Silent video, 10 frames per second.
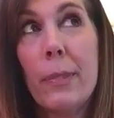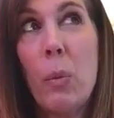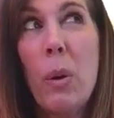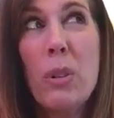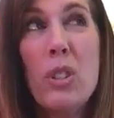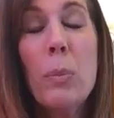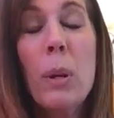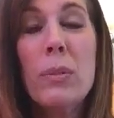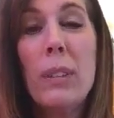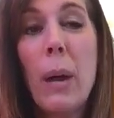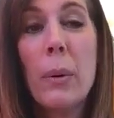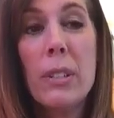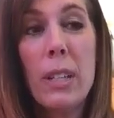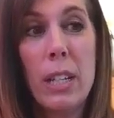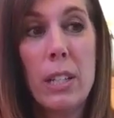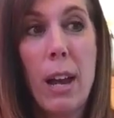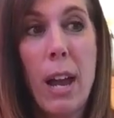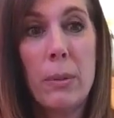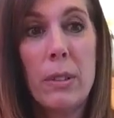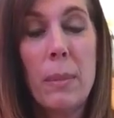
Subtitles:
What would you put flowers in at your house?